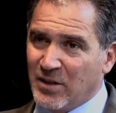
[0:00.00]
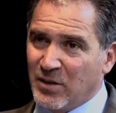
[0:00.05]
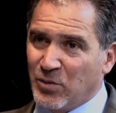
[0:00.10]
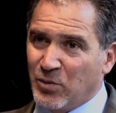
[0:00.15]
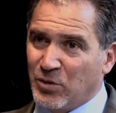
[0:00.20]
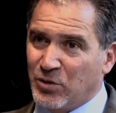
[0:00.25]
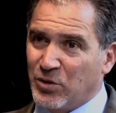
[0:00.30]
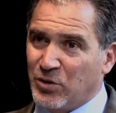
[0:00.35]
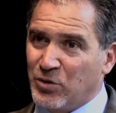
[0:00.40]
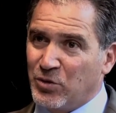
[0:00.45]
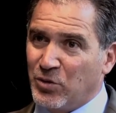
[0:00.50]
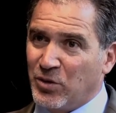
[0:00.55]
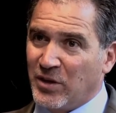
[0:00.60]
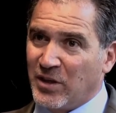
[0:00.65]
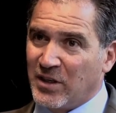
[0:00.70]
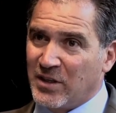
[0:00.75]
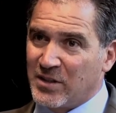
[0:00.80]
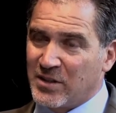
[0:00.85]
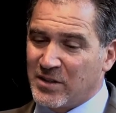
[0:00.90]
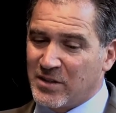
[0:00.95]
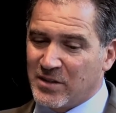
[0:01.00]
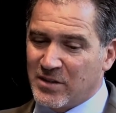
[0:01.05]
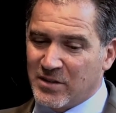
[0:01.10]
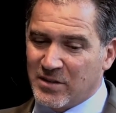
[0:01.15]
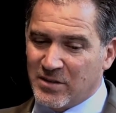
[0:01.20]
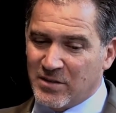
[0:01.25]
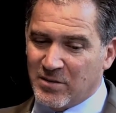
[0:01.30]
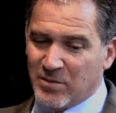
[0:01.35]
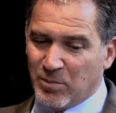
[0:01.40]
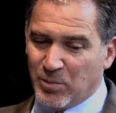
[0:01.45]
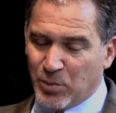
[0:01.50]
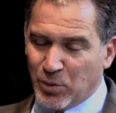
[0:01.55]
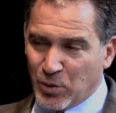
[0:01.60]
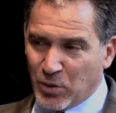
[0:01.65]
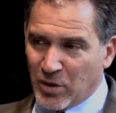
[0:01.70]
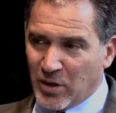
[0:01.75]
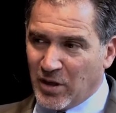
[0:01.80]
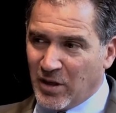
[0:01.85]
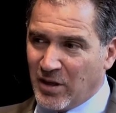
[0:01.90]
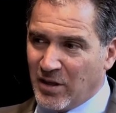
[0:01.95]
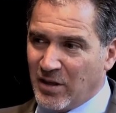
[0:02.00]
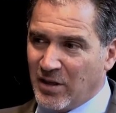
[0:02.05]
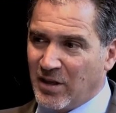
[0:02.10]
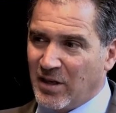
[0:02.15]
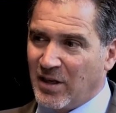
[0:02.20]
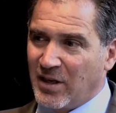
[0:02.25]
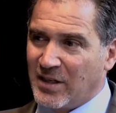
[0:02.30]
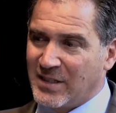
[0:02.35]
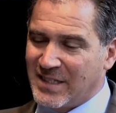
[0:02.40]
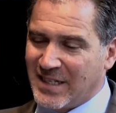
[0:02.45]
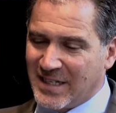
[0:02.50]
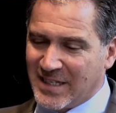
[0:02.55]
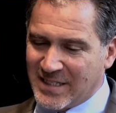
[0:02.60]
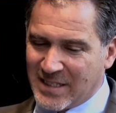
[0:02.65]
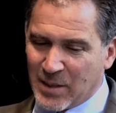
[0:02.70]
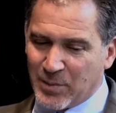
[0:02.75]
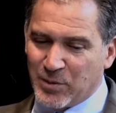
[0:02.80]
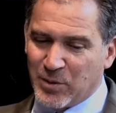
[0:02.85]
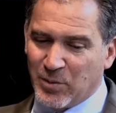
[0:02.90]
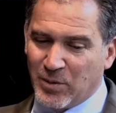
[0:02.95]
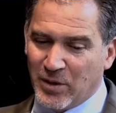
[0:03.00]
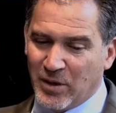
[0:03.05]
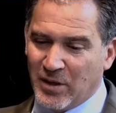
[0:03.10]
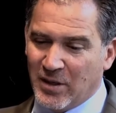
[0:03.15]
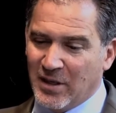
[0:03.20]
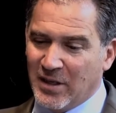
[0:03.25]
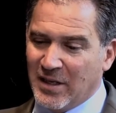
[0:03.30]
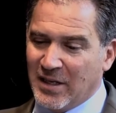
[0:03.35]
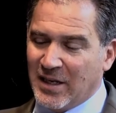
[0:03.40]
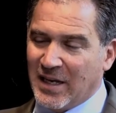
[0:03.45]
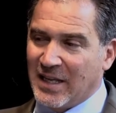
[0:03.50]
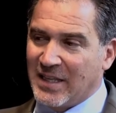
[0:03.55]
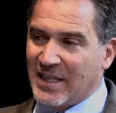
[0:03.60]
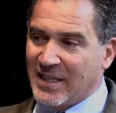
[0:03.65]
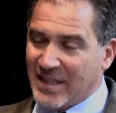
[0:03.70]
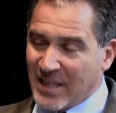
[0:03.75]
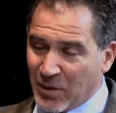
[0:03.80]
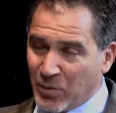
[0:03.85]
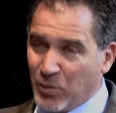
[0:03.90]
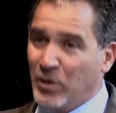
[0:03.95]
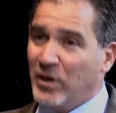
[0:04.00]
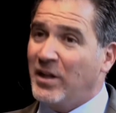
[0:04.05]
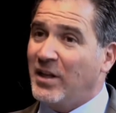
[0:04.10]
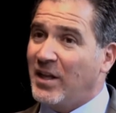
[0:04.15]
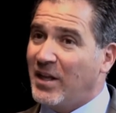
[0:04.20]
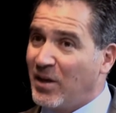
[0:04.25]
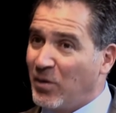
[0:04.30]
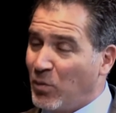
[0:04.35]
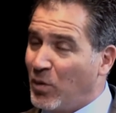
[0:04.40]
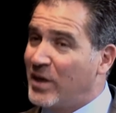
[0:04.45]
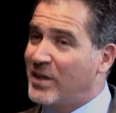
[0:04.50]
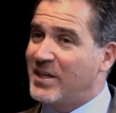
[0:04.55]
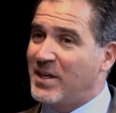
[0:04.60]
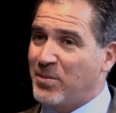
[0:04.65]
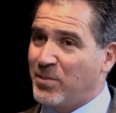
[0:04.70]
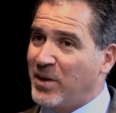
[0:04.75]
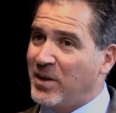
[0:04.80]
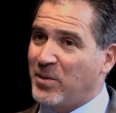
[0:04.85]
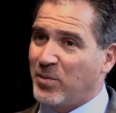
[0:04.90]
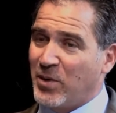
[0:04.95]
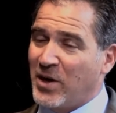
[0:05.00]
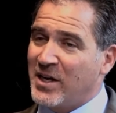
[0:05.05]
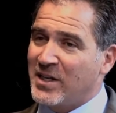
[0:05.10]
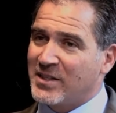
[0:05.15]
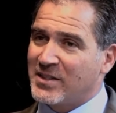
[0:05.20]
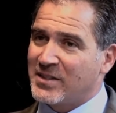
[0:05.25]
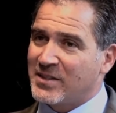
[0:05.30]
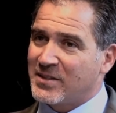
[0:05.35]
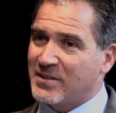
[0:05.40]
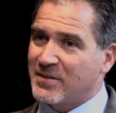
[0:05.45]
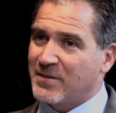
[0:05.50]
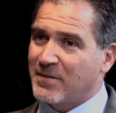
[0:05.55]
What they're doing is brutal, is unacceptable, and that they will one day pay the price.